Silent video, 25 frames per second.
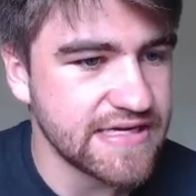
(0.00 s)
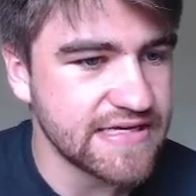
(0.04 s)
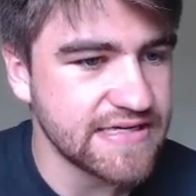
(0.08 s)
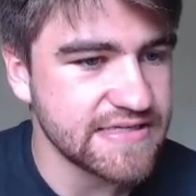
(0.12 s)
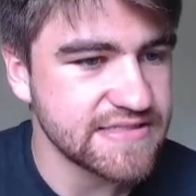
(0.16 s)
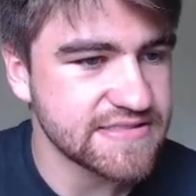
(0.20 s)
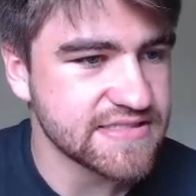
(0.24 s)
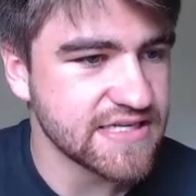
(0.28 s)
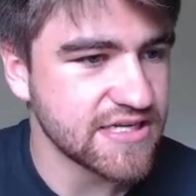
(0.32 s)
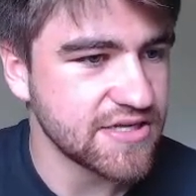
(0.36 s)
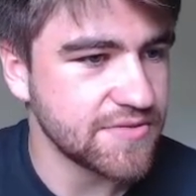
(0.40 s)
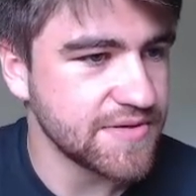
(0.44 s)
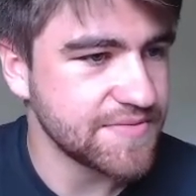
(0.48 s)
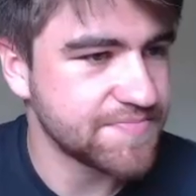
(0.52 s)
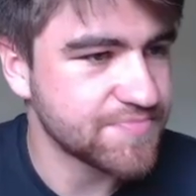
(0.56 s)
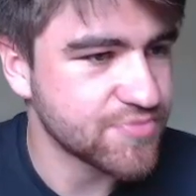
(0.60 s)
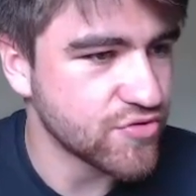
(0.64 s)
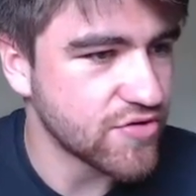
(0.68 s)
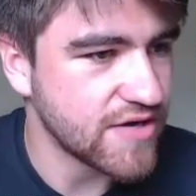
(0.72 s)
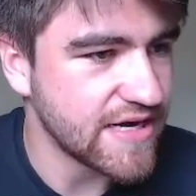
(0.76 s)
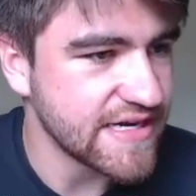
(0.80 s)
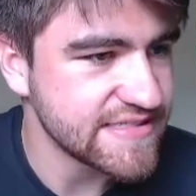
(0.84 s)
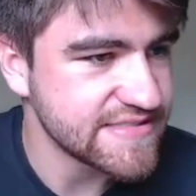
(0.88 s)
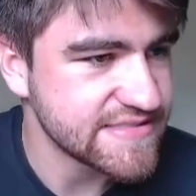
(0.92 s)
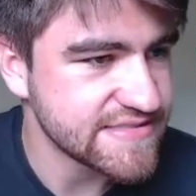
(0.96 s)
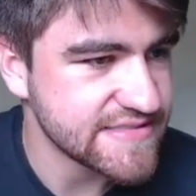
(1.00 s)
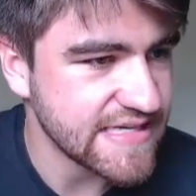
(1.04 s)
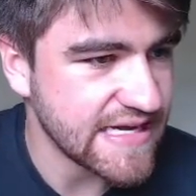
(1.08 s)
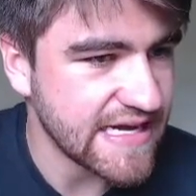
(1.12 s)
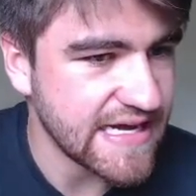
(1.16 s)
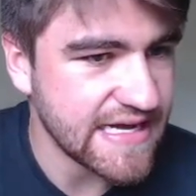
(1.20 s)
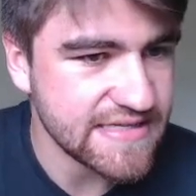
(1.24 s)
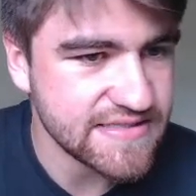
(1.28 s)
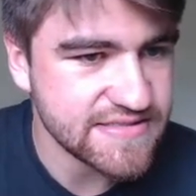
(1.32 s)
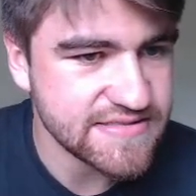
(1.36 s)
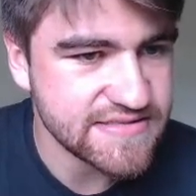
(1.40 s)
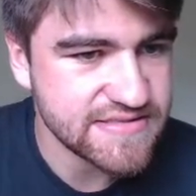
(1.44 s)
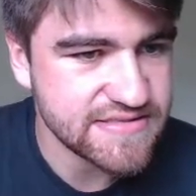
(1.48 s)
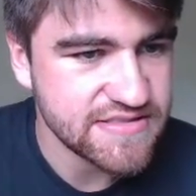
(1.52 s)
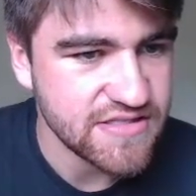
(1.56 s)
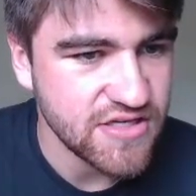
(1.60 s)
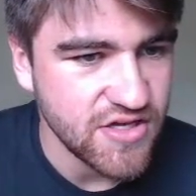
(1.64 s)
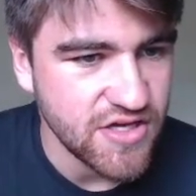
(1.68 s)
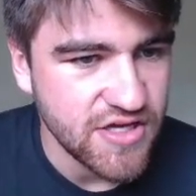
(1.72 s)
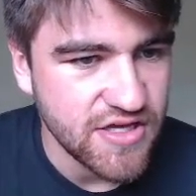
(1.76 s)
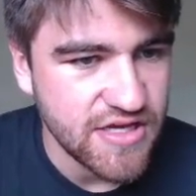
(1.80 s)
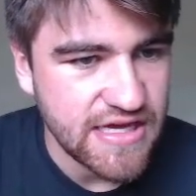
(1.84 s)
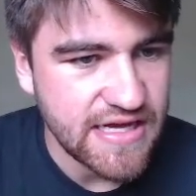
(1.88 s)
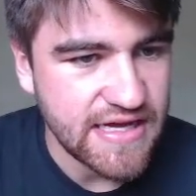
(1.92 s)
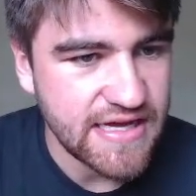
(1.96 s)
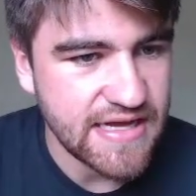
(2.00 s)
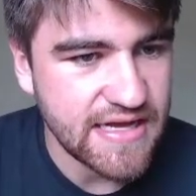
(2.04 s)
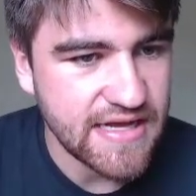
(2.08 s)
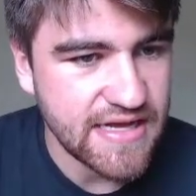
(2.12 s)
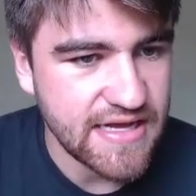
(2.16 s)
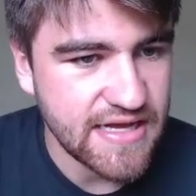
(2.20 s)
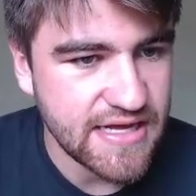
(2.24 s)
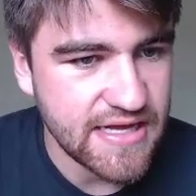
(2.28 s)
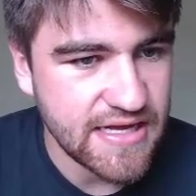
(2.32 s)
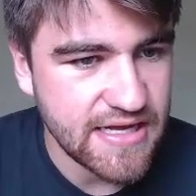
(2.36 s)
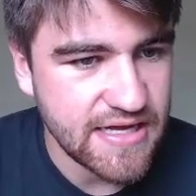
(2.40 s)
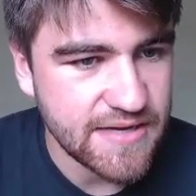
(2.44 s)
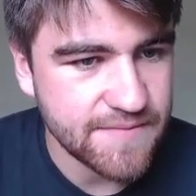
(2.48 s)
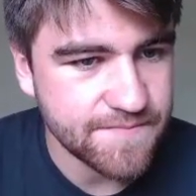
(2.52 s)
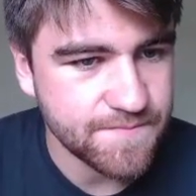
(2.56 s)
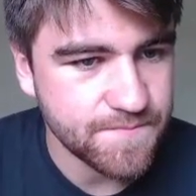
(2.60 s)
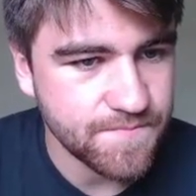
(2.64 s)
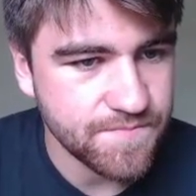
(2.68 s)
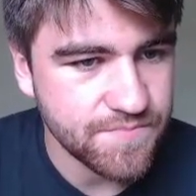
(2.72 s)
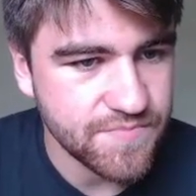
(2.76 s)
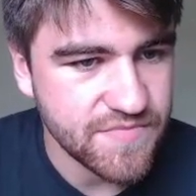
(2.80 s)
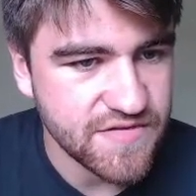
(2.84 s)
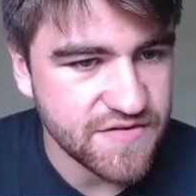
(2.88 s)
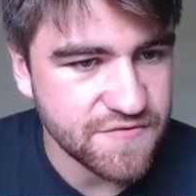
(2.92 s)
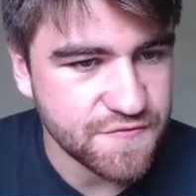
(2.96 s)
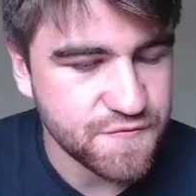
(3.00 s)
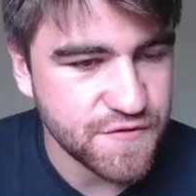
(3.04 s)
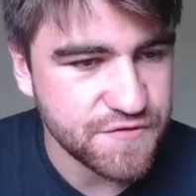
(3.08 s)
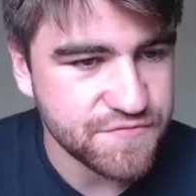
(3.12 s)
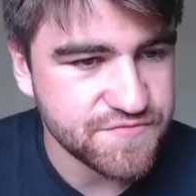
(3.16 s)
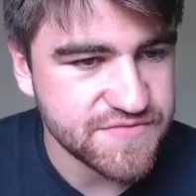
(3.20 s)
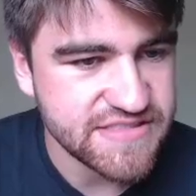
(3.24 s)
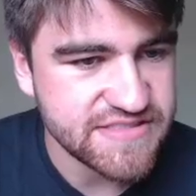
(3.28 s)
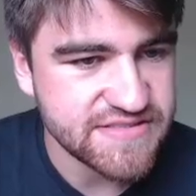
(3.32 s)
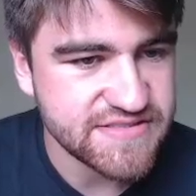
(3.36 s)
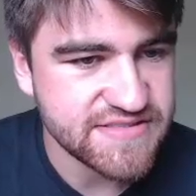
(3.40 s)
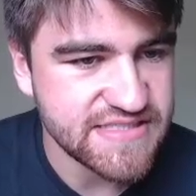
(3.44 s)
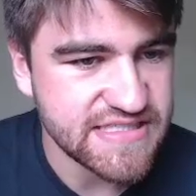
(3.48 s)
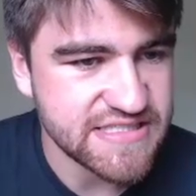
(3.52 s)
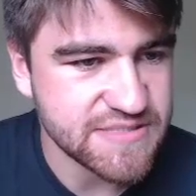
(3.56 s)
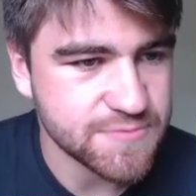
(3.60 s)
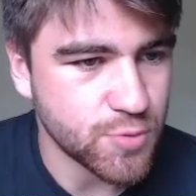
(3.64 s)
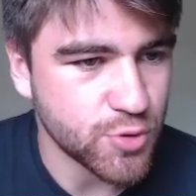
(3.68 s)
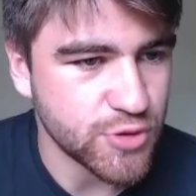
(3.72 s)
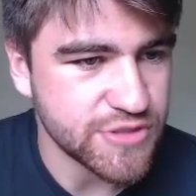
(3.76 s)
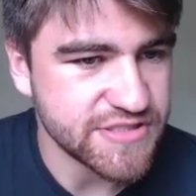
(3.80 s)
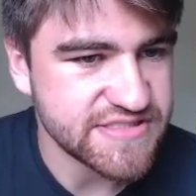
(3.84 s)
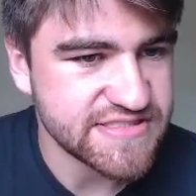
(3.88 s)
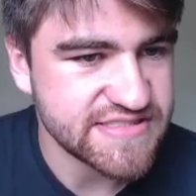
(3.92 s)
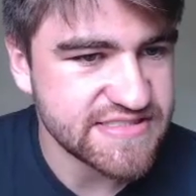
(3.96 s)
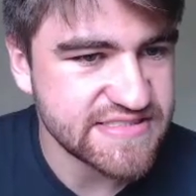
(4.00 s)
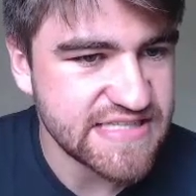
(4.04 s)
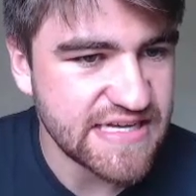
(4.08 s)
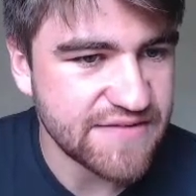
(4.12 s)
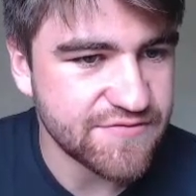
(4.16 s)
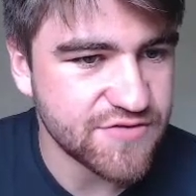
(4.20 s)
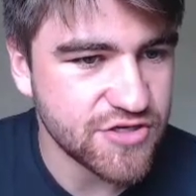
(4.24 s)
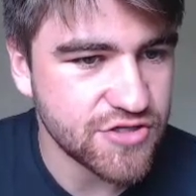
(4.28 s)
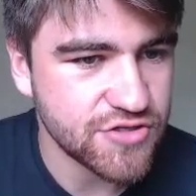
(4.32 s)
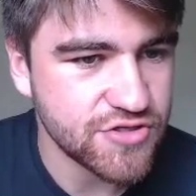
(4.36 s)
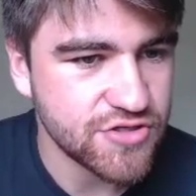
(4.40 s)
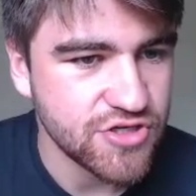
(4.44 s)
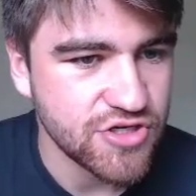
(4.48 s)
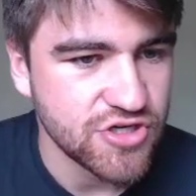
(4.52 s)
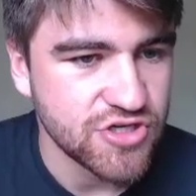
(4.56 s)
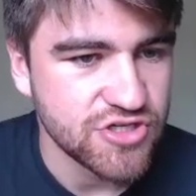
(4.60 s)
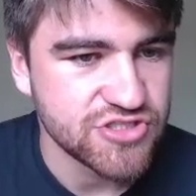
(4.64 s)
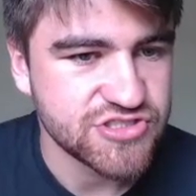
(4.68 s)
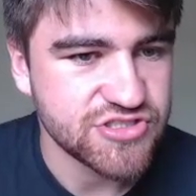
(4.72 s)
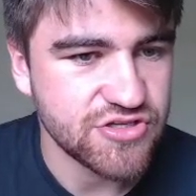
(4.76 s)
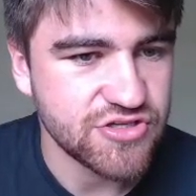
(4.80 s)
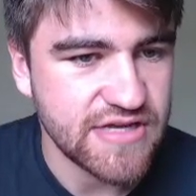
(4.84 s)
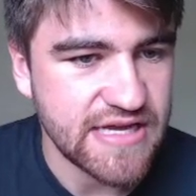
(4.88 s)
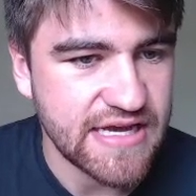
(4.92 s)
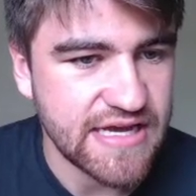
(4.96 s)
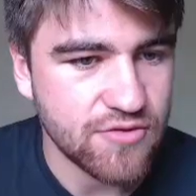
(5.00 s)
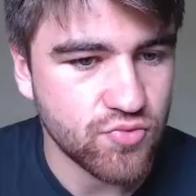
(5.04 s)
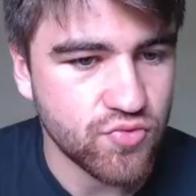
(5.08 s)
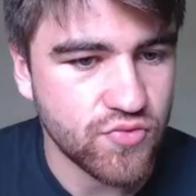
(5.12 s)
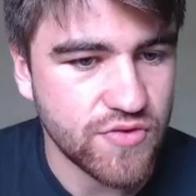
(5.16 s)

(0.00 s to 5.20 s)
He's going to be priced at 56.7. So yeah,